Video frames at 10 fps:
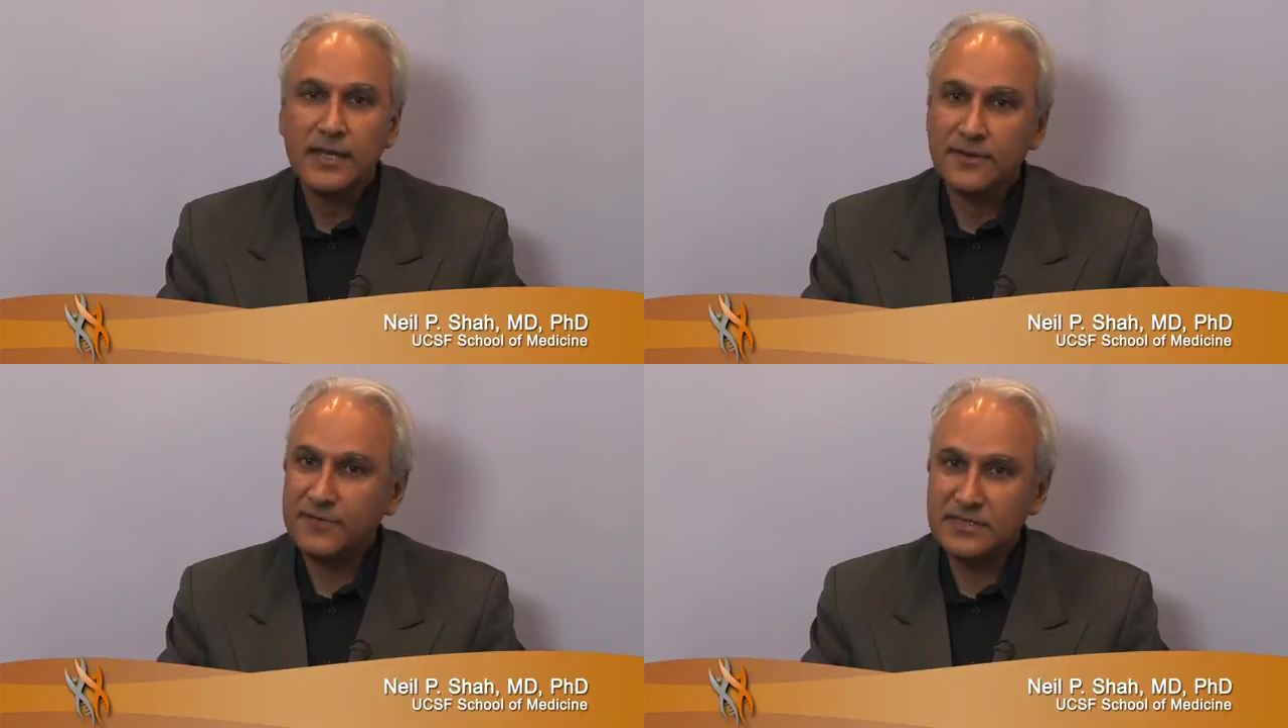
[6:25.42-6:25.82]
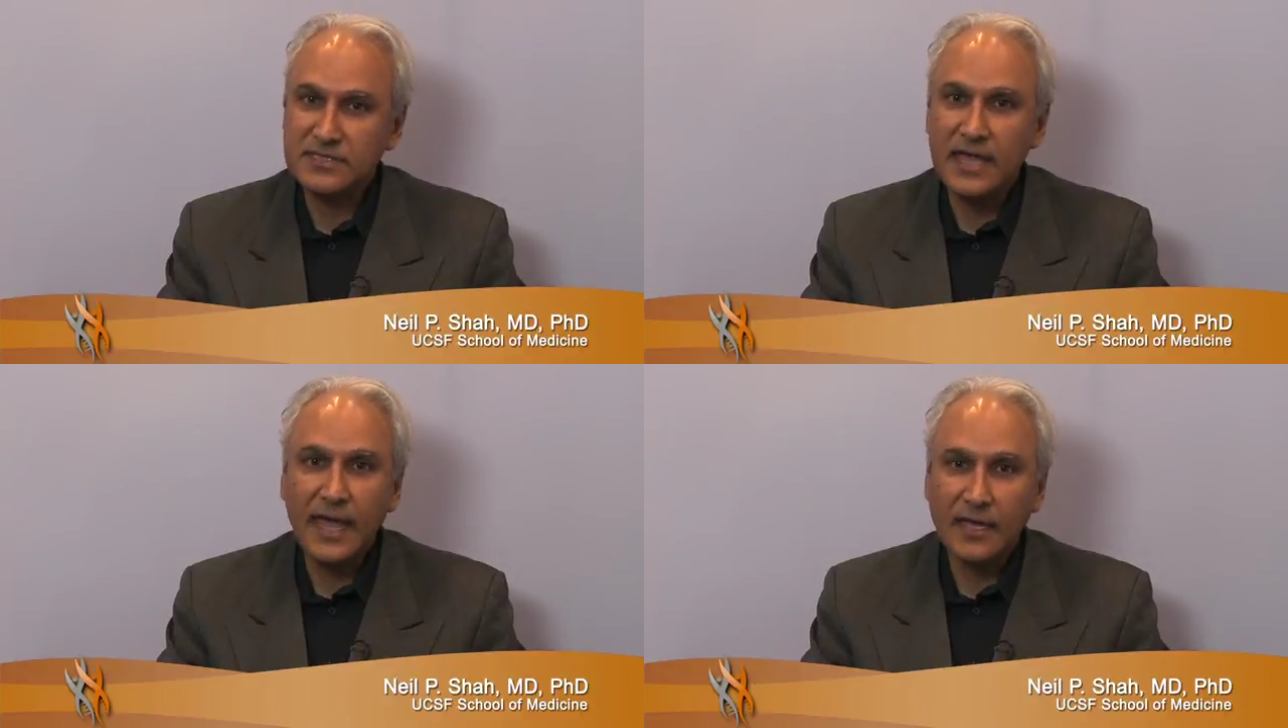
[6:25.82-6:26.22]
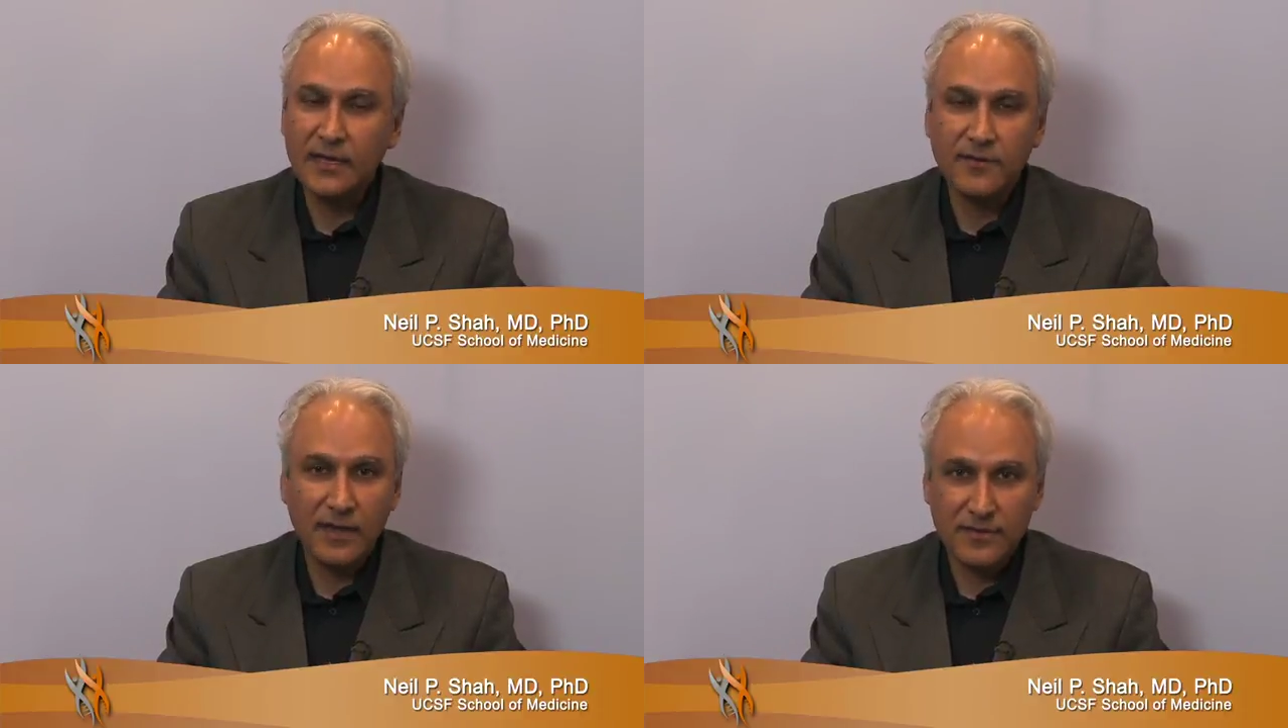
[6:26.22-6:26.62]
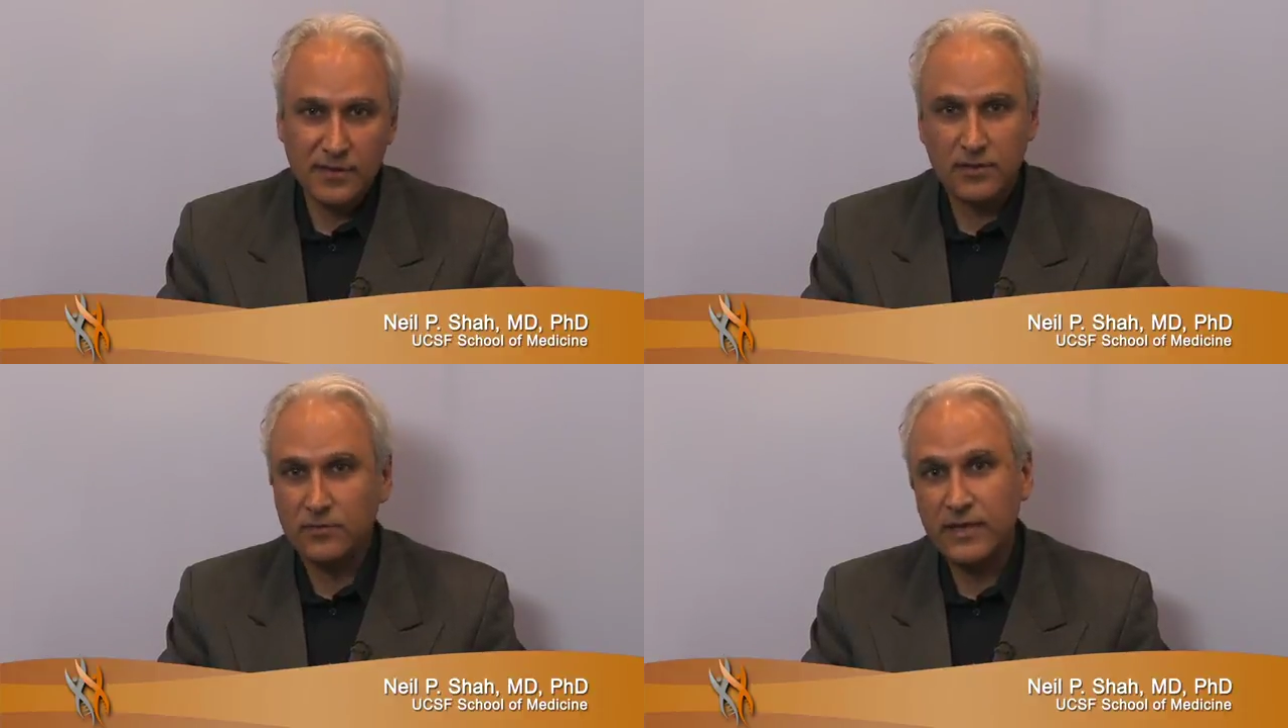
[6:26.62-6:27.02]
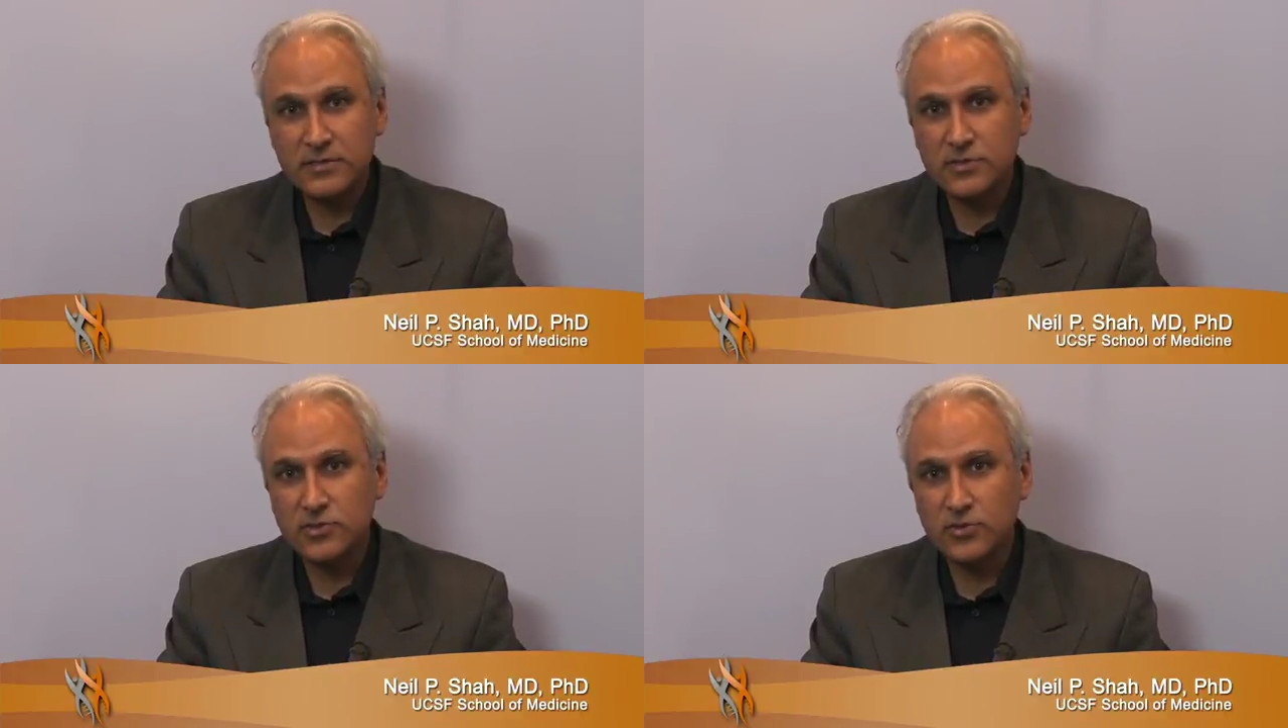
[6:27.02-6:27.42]
If it's negative, I think you can
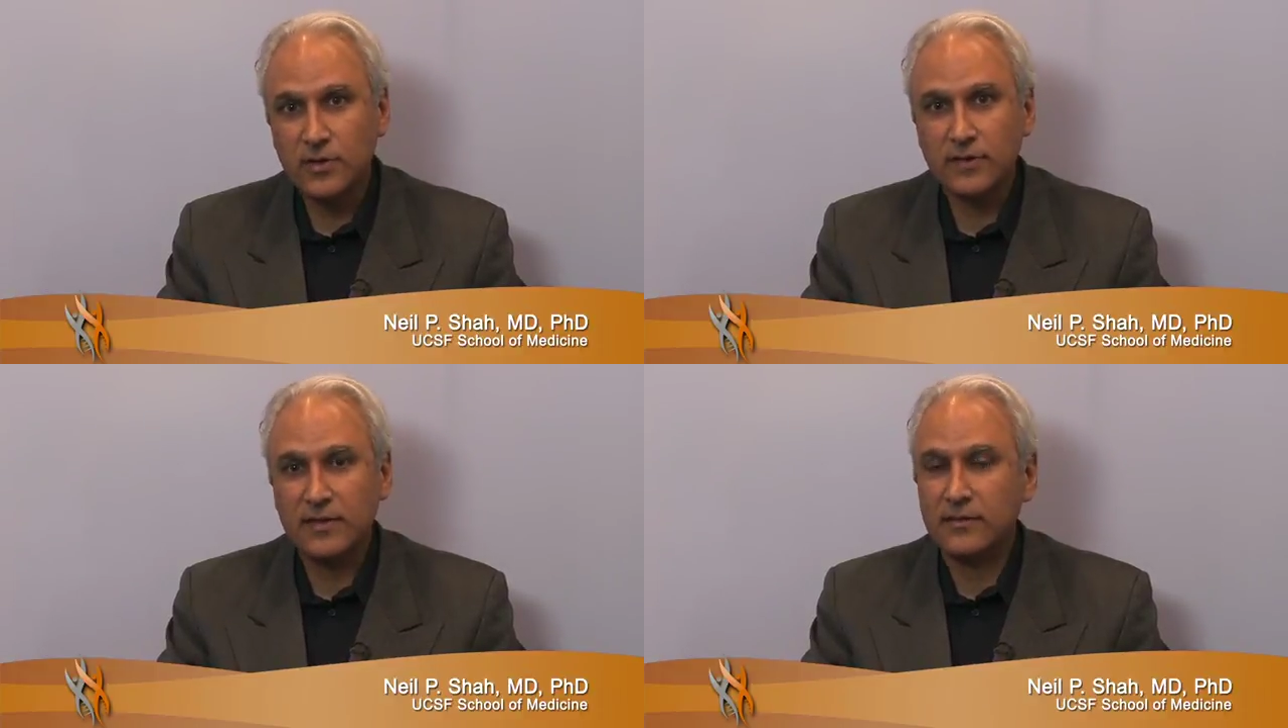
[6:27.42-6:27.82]
rest assured